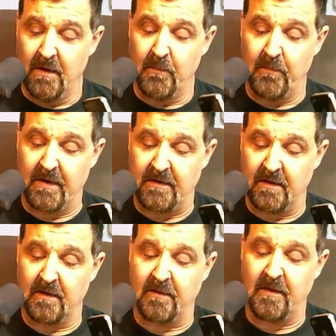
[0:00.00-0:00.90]
But
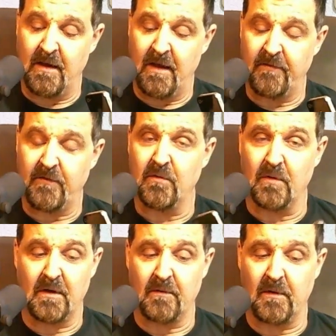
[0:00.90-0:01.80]
the thing I have to
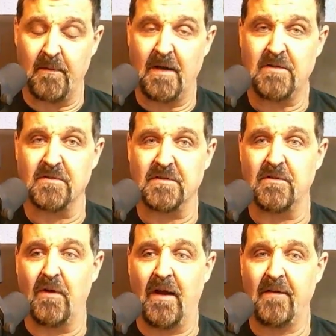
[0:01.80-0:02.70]
uh, remind you is
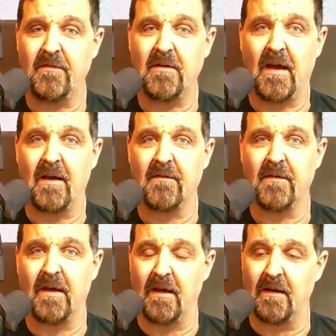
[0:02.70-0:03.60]
you have to have
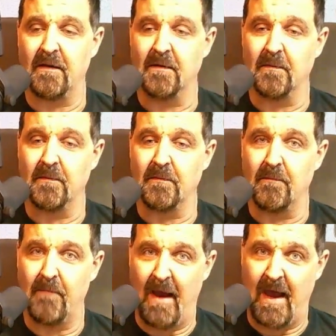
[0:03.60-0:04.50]
a
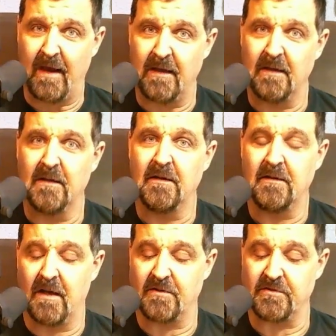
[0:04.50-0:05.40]
Mac
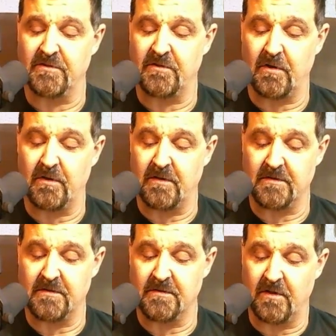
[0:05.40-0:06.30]
to actually start
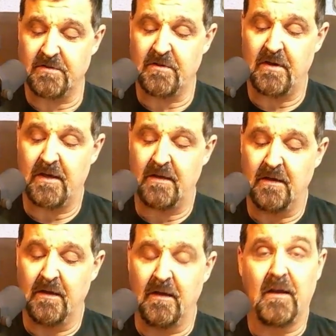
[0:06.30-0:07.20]
this. So let's go ahead
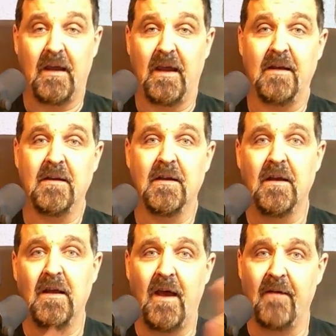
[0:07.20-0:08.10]
and
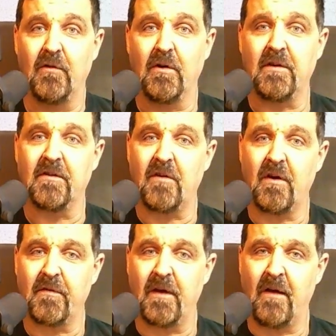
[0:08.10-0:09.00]
have a look at the
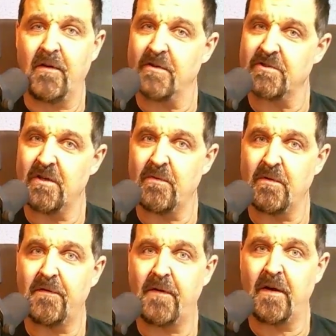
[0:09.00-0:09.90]
software now, and I'll show you where
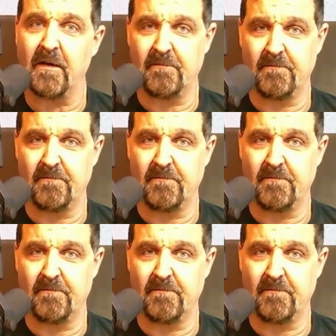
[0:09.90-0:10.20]
to find it.